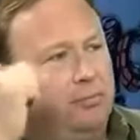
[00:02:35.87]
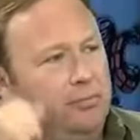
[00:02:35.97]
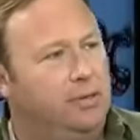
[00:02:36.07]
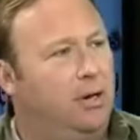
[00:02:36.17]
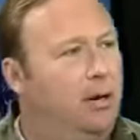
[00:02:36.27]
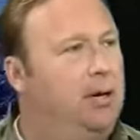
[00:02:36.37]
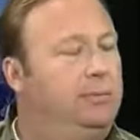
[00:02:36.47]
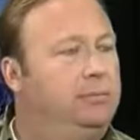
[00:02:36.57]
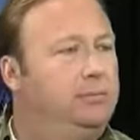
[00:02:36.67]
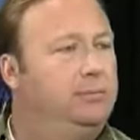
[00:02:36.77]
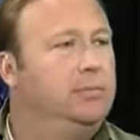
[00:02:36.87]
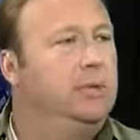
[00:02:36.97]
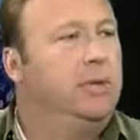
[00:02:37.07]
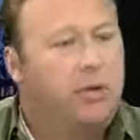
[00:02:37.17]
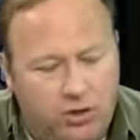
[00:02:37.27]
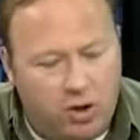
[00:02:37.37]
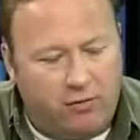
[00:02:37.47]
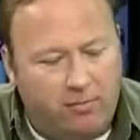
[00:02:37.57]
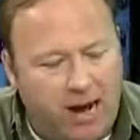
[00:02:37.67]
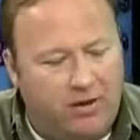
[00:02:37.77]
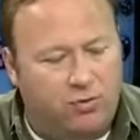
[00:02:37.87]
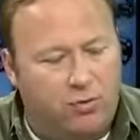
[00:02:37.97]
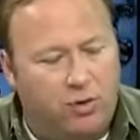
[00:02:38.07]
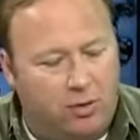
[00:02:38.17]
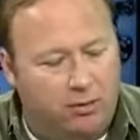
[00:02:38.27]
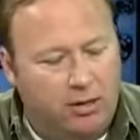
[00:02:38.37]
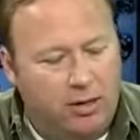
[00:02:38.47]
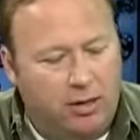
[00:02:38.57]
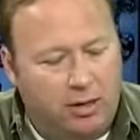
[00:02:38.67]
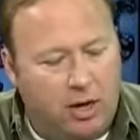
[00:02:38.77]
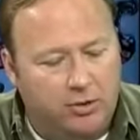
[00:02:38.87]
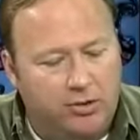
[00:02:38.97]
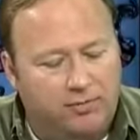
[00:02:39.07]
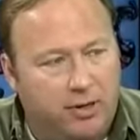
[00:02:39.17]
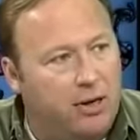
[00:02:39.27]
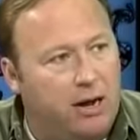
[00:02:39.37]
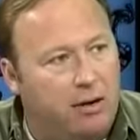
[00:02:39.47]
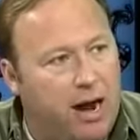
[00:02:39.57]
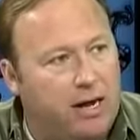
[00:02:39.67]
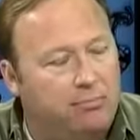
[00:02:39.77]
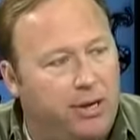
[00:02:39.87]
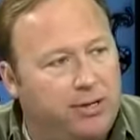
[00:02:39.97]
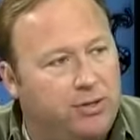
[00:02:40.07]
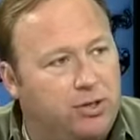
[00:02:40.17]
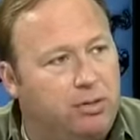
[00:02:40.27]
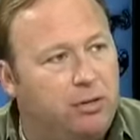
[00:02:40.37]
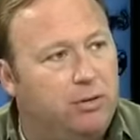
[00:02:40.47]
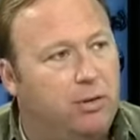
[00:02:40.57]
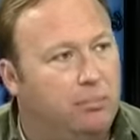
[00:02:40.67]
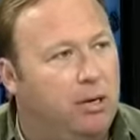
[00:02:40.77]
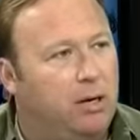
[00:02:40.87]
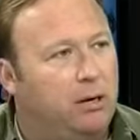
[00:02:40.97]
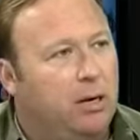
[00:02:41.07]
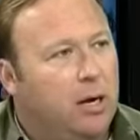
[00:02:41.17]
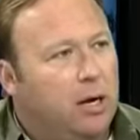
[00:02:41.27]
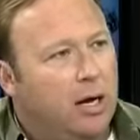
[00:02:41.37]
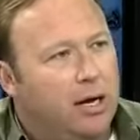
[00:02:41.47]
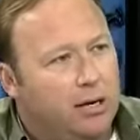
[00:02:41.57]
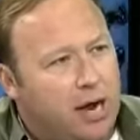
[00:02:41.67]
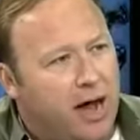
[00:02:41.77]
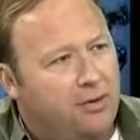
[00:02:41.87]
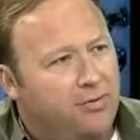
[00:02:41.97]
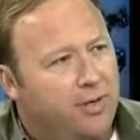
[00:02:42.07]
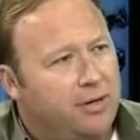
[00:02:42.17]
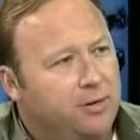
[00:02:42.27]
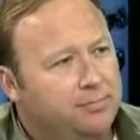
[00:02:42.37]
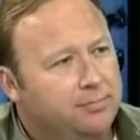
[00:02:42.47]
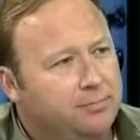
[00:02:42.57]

Did you ever imagine when you were in Kosovo and Iraq and places you'd be being indicted for this?